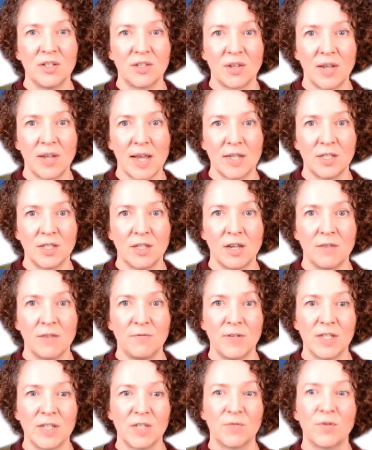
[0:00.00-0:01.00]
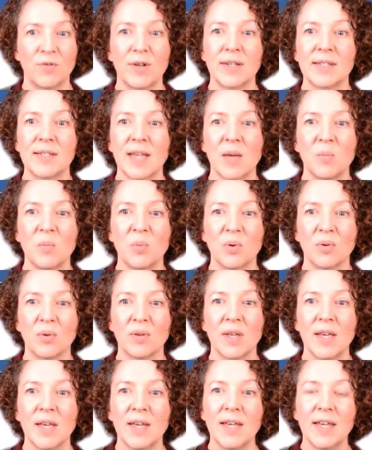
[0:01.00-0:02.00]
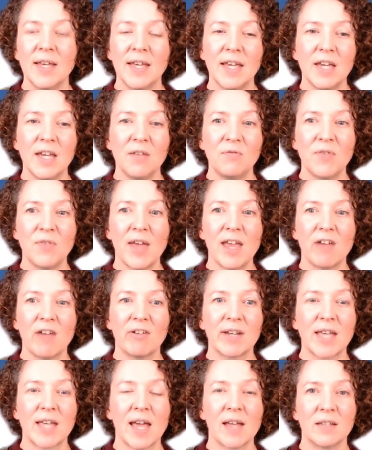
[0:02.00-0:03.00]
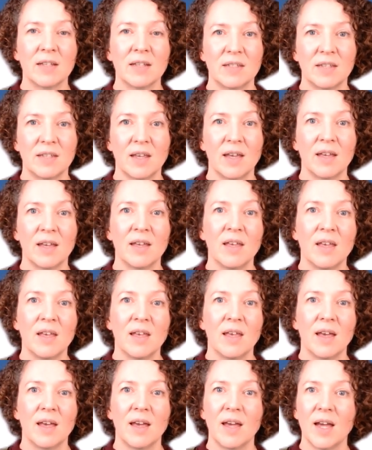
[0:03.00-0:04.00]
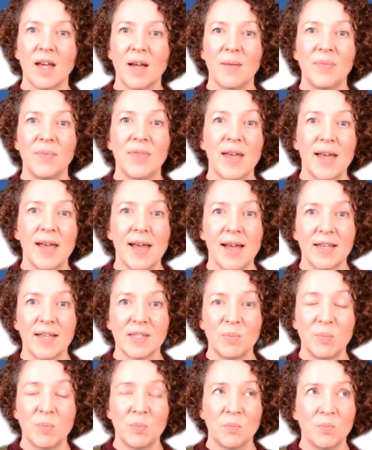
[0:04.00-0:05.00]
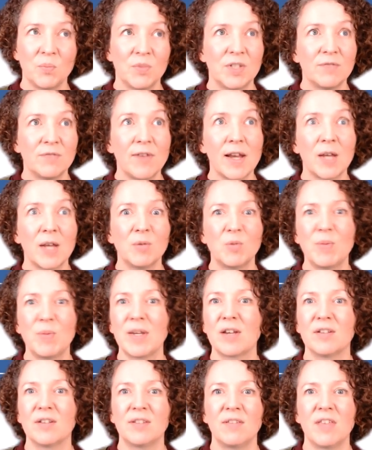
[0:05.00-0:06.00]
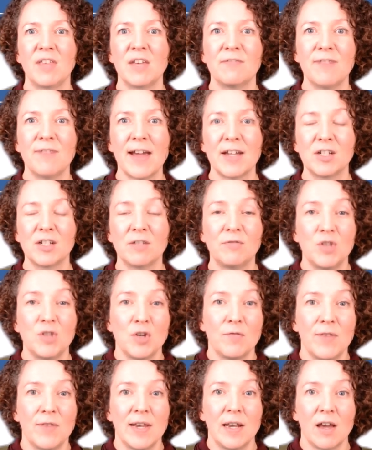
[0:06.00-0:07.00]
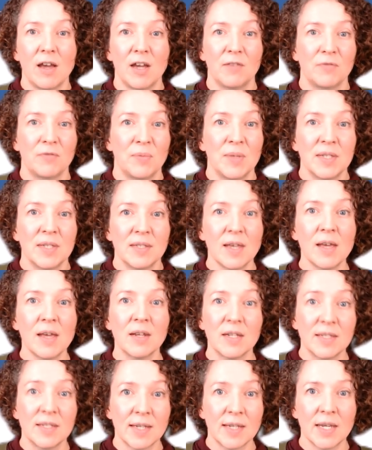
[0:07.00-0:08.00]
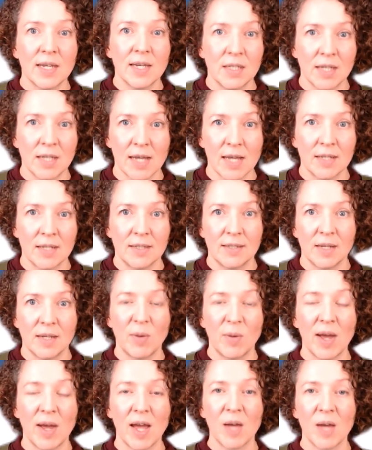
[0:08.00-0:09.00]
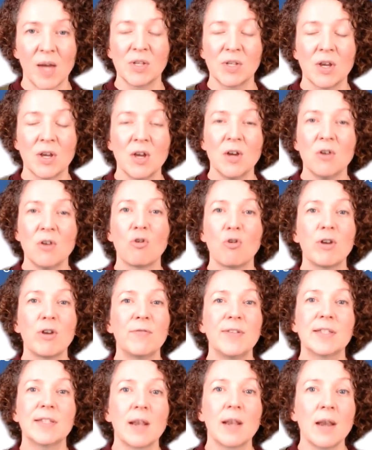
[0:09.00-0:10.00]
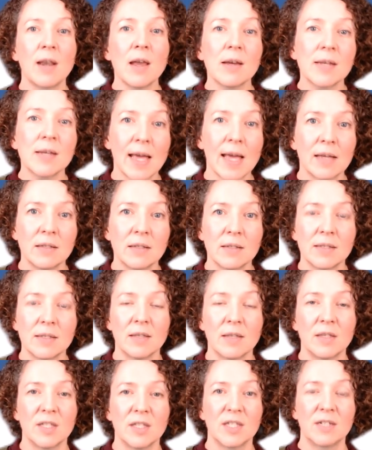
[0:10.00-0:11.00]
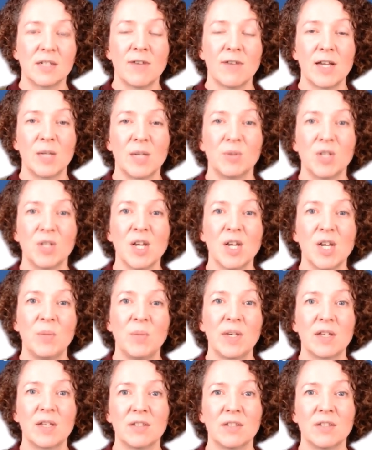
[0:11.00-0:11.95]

on their surface. For example, if they are a cancer that has developed because of the effect of UV light from the sun, a skin cancer perhaps, or if it's a lung cancer that's developed because